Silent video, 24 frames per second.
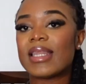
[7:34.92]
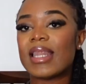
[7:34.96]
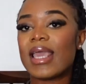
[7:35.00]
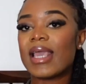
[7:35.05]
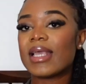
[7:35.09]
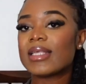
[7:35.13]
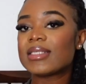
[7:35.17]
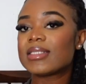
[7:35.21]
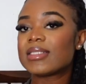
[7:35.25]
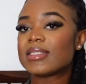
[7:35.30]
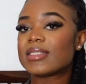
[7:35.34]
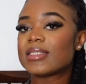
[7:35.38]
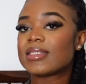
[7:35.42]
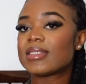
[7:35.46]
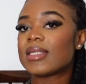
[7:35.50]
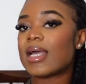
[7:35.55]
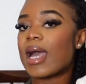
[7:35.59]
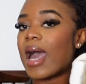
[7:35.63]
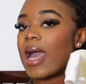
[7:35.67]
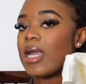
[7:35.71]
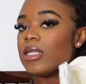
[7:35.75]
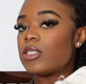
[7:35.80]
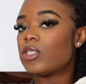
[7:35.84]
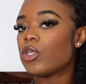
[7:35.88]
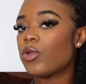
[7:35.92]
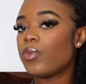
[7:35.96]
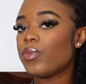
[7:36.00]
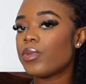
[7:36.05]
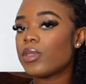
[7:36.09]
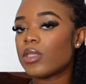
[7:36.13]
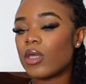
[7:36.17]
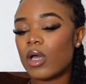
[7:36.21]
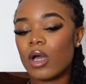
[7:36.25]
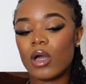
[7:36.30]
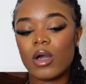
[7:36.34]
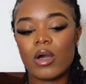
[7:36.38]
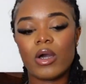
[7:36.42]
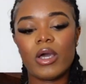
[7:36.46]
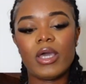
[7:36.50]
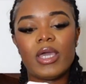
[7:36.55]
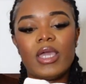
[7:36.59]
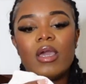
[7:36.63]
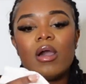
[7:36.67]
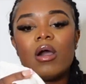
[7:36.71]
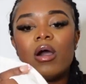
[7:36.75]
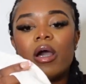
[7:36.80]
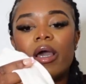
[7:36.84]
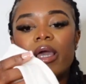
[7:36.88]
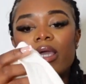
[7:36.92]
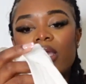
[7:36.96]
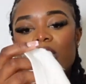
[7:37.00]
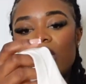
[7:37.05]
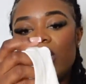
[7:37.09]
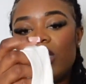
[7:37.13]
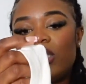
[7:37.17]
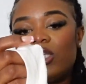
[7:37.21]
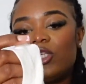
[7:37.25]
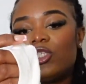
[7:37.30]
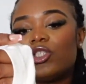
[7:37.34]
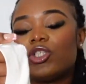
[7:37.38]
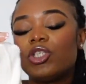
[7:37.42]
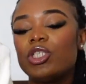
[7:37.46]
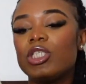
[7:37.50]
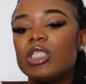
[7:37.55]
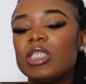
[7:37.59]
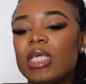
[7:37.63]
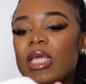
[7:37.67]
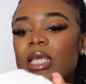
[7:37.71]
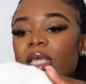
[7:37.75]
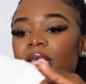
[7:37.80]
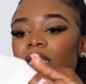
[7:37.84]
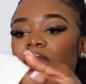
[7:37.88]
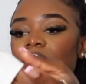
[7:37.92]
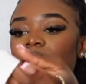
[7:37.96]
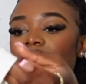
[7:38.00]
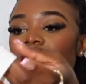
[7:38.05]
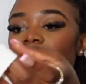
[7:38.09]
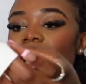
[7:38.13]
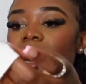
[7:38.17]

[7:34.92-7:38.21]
next item that i got here is just this